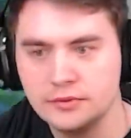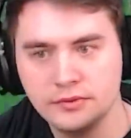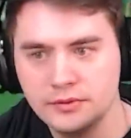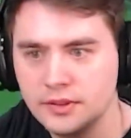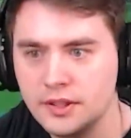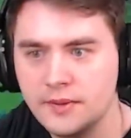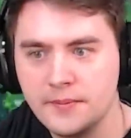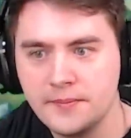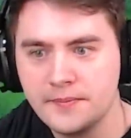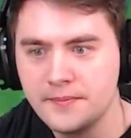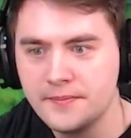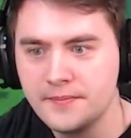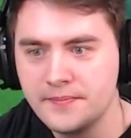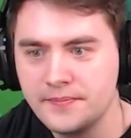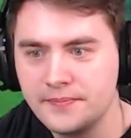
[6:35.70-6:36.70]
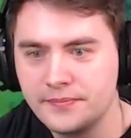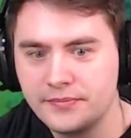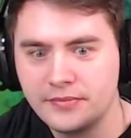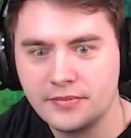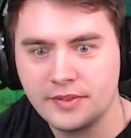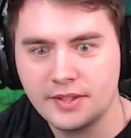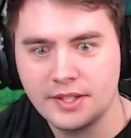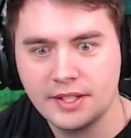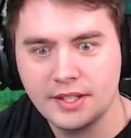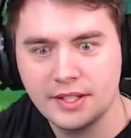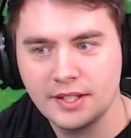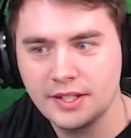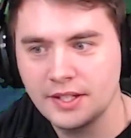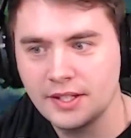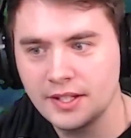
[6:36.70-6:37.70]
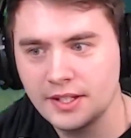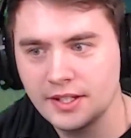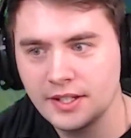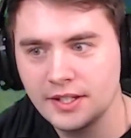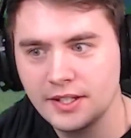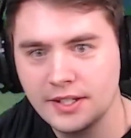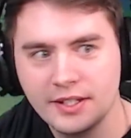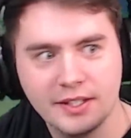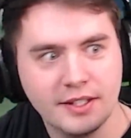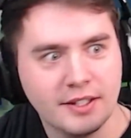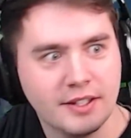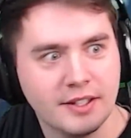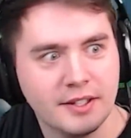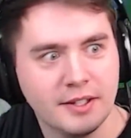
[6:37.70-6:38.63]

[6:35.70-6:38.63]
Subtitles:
(silence)